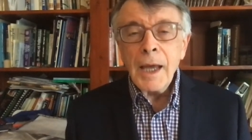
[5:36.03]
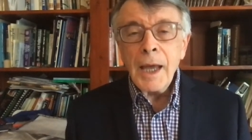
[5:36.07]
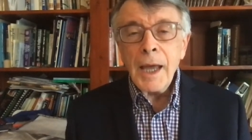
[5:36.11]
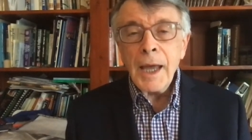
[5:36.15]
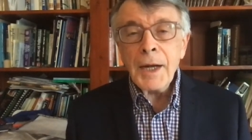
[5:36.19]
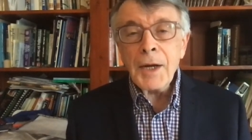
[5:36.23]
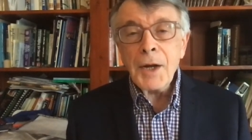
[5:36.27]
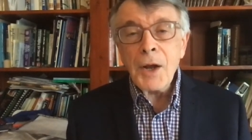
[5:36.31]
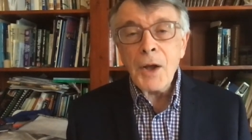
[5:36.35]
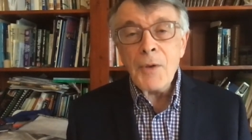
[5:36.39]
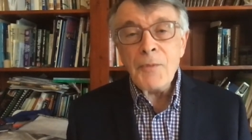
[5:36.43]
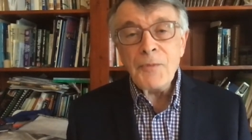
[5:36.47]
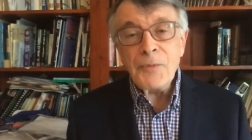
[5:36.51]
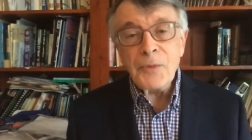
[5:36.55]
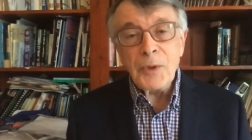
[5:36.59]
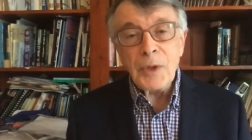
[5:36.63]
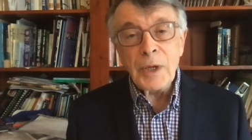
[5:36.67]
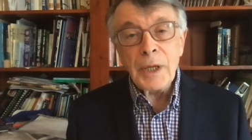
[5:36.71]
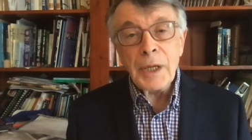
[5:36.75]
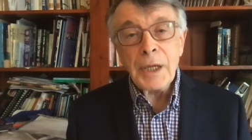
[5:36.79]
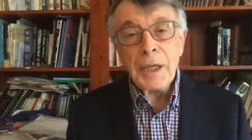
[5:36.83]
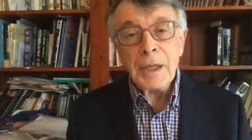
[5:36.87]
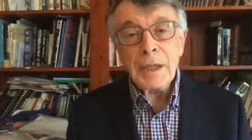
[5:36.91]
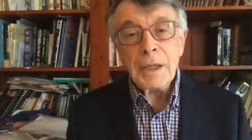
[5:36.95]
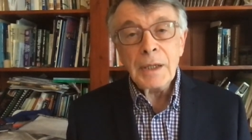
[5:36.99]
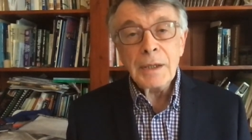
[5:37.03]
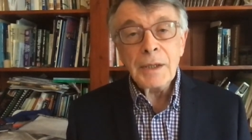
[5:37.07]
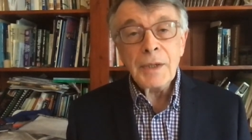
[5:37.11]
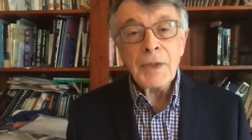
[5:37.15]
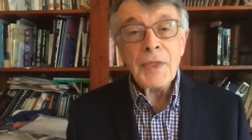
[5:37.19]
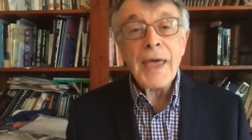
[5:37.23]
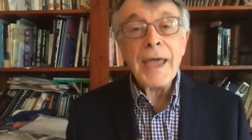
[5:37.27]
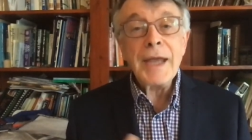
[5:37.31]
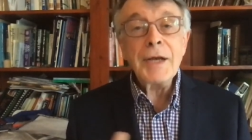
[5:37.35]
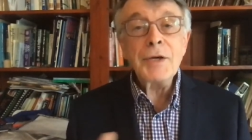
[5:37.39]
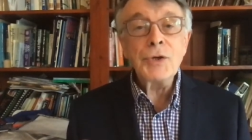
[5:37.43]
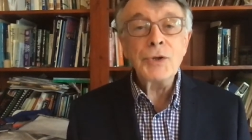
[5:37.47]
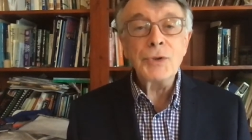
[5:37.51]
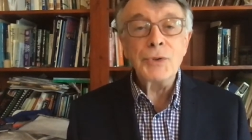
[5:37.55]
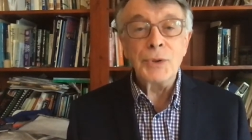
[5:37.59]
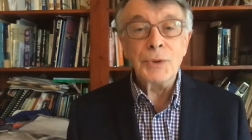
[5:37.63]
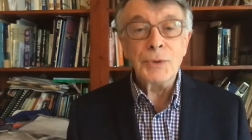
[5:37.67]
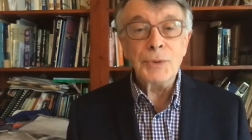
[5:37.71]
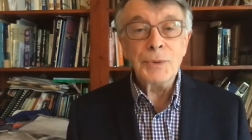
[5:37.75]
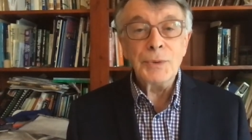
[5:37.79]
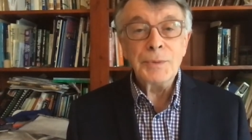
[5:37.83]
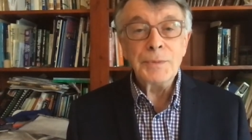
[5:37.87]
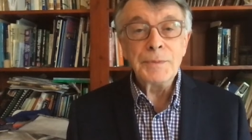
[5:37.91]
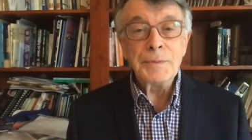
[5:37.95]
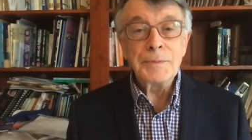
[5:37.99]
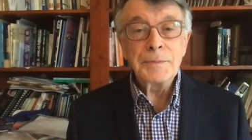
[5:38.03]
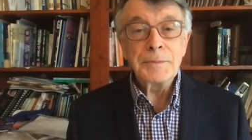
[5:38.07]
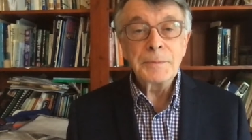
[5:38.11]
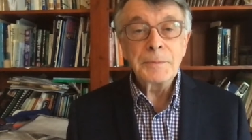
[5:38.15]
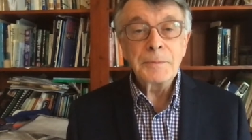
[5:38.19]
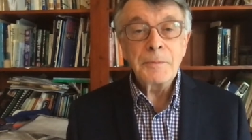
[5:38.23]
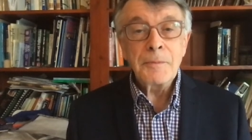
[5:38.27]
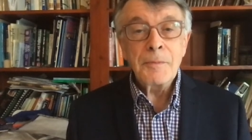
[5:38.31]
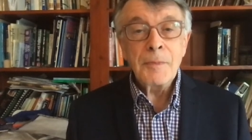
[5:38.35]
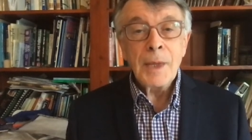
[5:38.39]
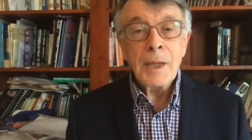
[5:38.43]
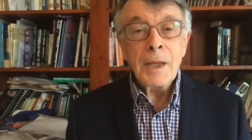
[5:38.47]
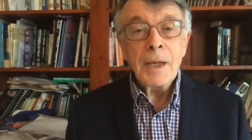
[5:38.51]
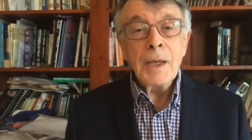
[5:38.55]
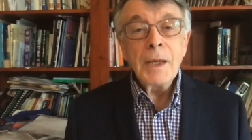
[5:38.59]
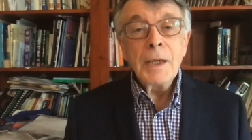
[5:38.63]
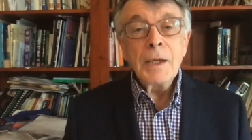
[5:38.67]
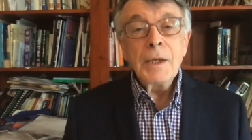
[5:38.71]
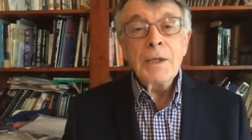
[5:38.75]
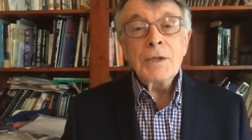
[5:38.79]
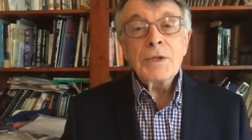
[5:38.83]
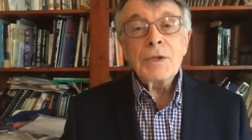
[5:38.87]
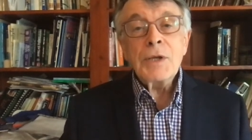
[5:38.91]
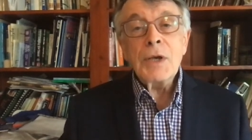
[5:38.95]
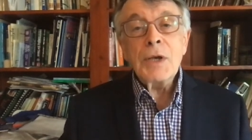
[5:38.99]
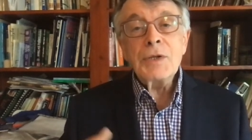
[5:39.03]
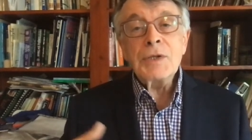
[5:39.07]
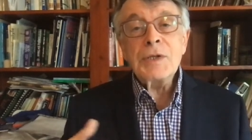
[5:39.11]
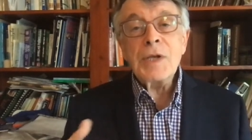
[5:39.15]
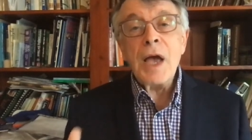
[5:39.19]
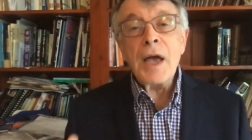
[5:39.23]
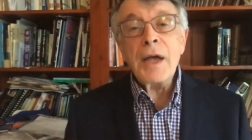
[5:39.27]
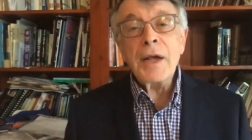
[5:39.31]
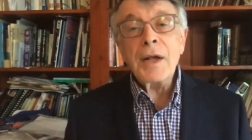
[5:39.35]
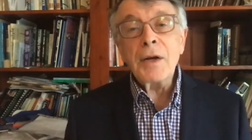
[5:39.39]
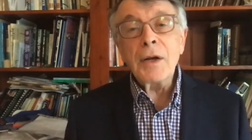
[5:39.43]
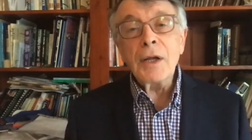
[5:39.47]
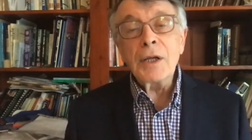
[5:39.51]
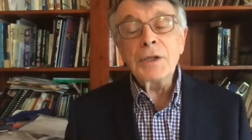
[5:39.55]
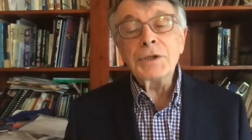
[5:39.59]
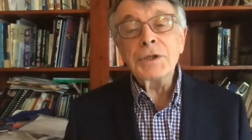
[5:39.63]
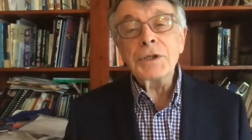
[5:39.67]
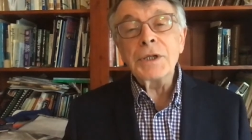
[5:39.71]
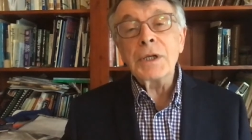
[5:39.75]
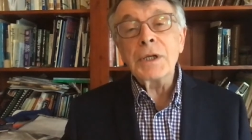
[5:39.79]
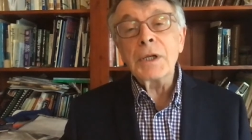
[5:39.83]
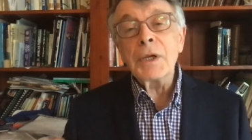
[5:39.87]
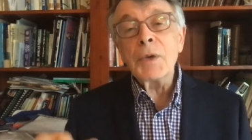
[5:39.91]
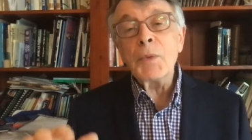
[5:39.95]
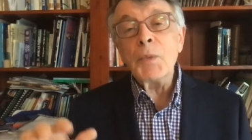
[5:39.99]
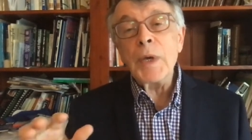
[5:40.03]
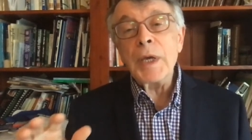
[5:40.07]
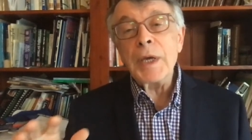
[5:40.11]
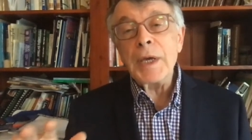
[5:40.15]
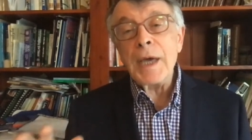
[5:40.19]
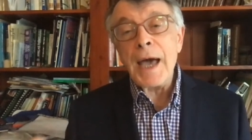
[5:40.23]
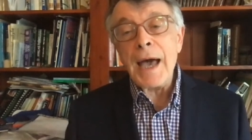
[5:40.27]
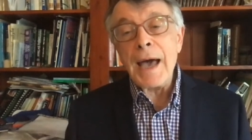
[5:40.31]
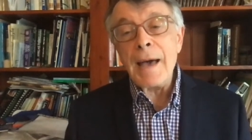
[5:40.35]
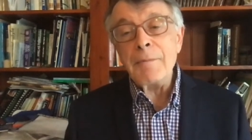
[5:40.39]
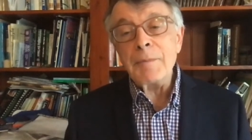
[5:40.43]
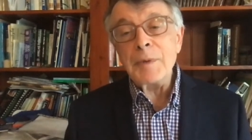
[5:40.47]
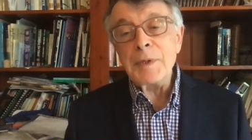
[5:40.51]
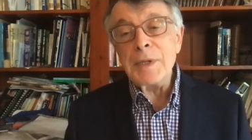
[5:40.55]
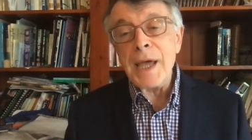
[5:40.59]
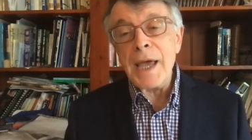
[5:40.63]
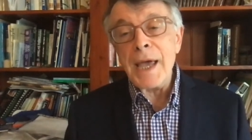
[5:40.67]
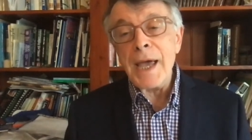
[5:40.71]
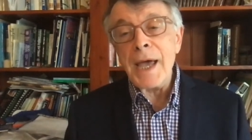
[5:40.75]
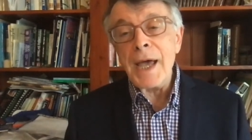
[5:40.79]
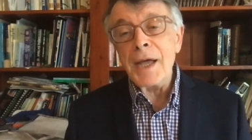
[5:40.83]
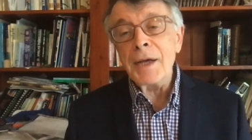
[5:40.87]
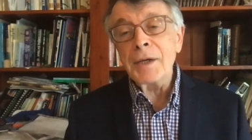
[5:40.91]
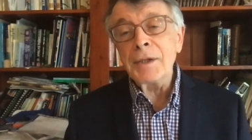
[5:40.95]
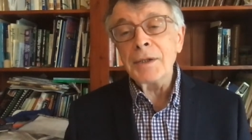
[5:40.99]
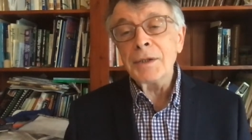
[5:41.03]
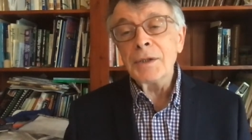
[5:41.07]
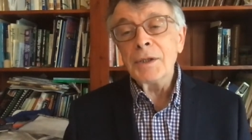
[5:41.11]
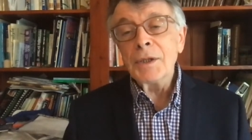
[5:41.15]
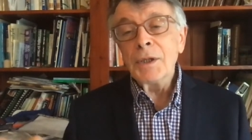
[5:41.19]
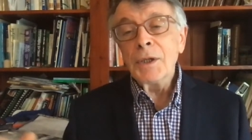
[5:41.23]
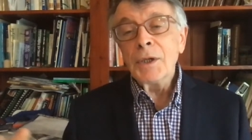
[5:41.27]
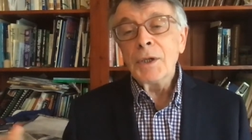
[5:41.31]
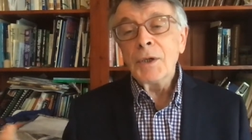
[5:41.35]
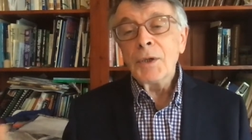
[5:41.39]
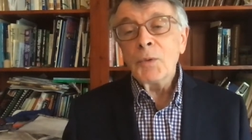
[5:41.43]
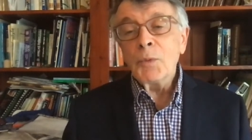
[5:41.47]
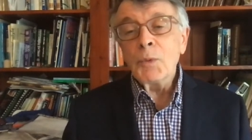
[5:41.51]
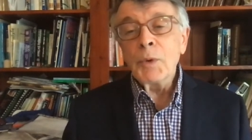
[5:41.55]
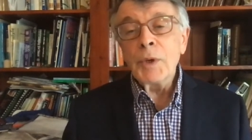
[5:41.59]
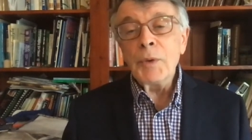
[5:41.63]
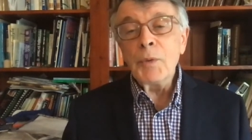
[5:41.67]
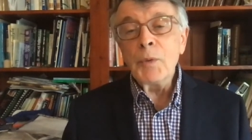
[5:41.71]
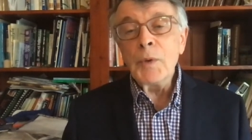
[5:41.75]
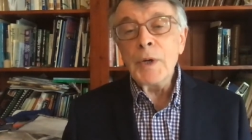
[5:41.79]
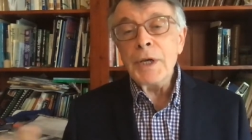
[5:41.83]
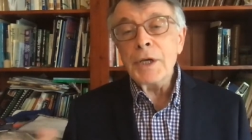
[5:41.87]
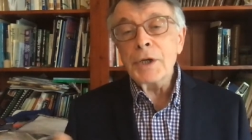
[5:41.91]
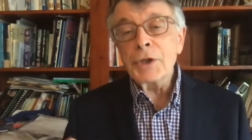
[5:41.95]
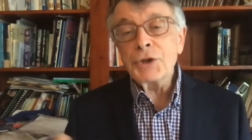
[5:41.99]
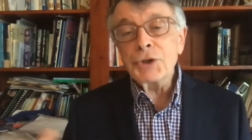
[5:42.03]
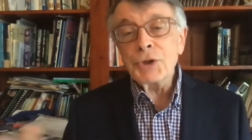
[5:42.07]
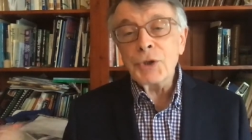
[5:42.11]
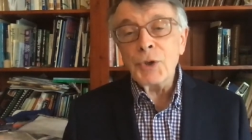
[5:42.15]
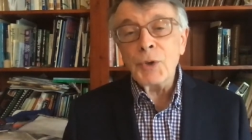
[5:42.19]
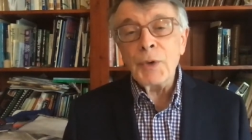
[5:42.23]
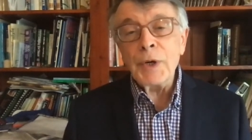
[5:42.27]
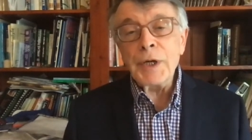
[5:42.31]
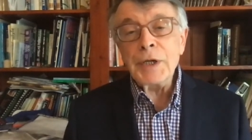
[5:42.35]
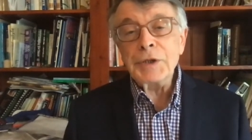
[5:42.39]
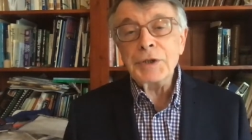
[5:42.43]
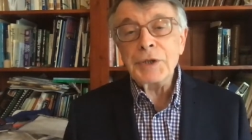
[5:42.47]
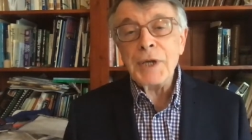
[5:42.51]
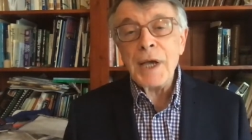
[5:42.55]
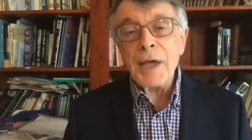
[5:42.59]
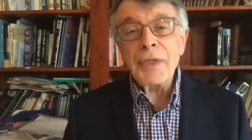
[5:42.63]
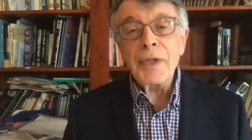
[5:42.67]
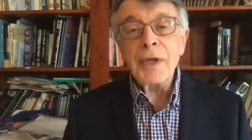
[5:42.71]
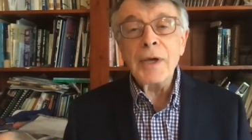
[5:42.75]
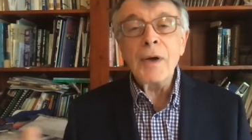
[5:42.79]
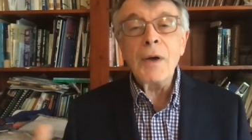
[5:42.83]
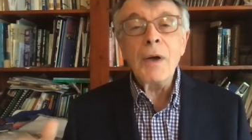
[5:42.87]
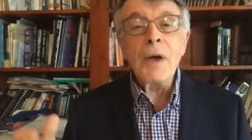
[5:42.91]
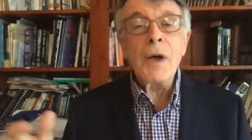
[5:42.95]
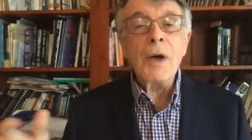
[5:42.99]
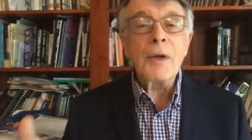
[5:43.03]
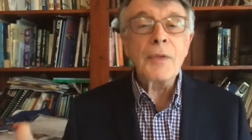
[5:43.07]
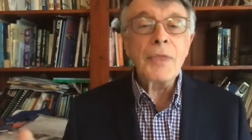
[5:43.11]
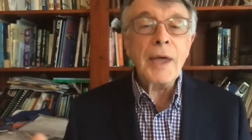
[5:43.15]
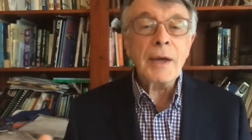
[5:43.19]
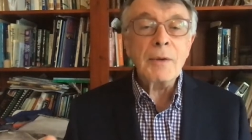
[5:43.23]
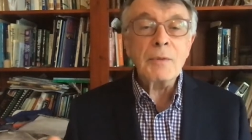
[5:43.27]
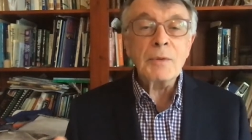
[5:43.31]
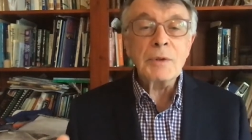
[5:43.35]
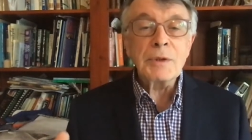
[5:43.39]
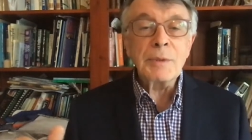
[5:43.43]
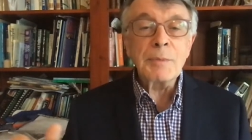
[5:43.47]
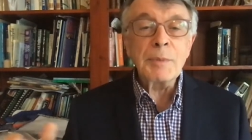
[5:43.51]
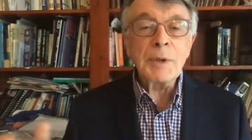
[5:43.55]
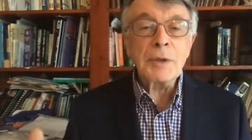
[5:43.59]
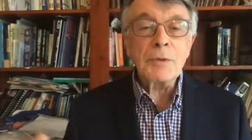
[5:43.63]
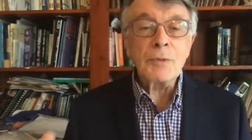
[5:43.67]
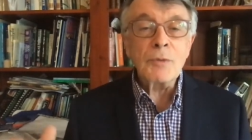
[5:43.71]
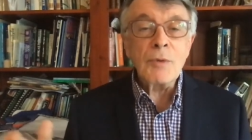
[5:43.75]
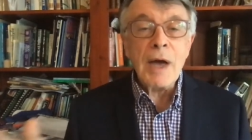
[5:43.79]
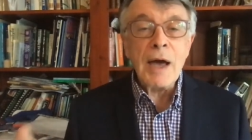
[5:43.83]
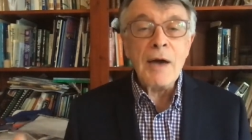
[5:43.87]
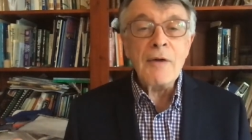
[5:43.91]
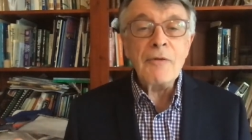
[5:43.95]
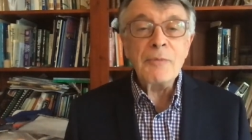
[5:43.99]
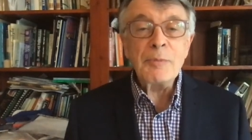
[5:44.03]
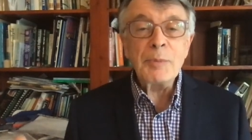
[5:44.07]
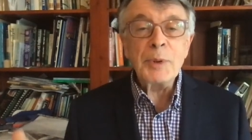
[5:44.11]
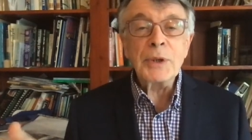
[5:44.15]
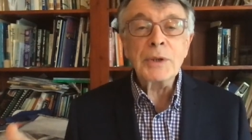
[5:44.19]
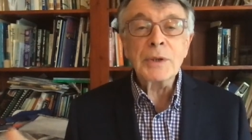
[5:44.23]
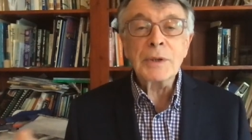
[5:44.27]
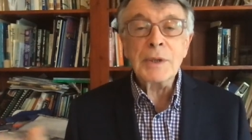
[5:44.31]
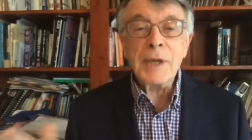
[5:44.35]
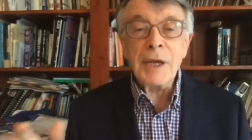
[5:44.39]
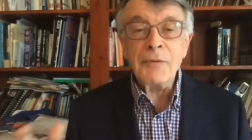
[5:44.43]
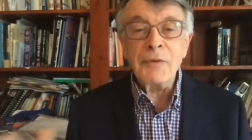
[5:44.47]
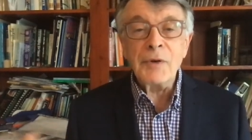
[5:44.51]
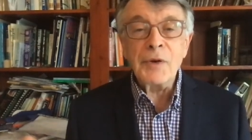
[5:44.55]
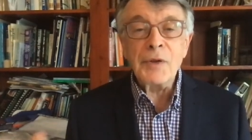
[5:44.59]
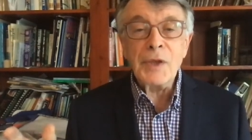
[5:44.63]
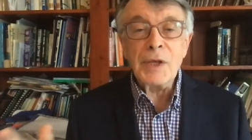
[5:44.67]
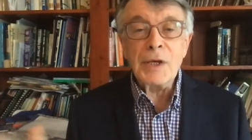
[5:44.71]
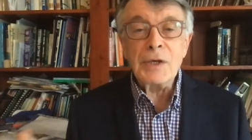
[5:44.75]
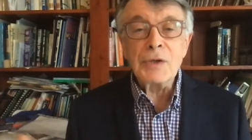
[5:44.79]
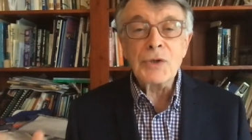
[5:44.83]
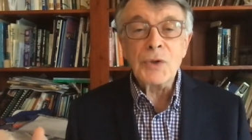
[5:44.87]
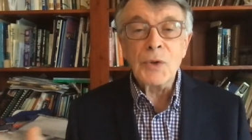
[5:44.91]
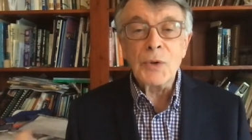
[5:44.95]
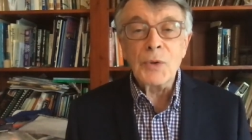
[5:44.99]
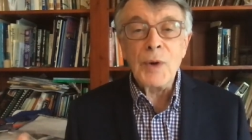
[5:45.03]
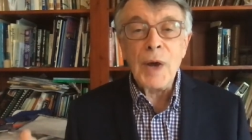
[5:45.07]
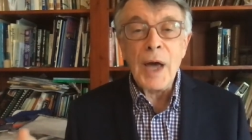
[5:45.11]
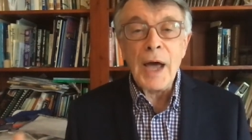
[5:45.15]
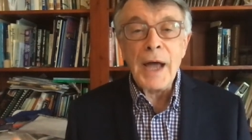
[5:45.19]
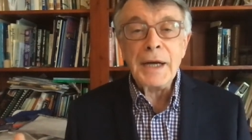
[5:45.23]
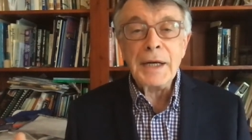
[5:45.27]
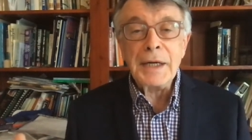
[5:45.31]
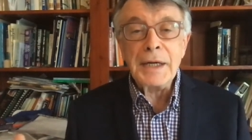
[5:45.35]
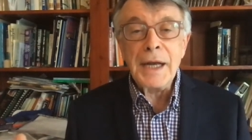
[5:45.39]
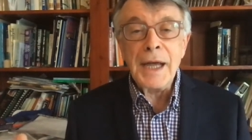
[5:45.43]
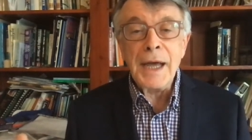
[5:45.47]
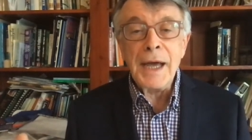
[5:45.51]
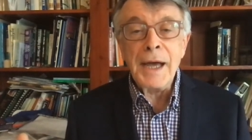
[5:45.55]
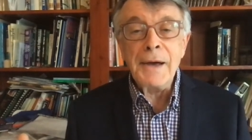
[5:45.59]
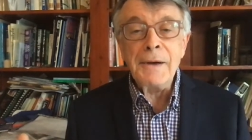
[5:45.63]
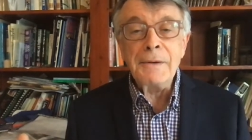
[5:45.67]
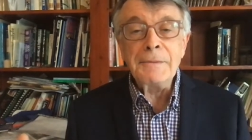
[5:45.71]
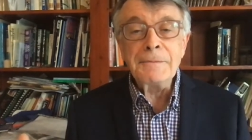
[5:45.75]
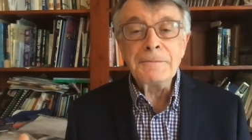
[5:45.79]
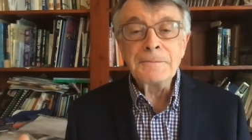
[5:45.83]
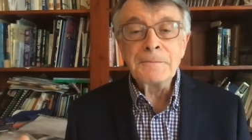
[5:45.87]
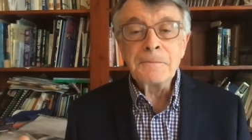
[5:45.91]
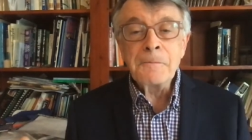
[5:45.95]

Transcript: And hopefully they do. So psychologically we calm down, we reassure each other, oh, that was a bit rough, but everything's all right now.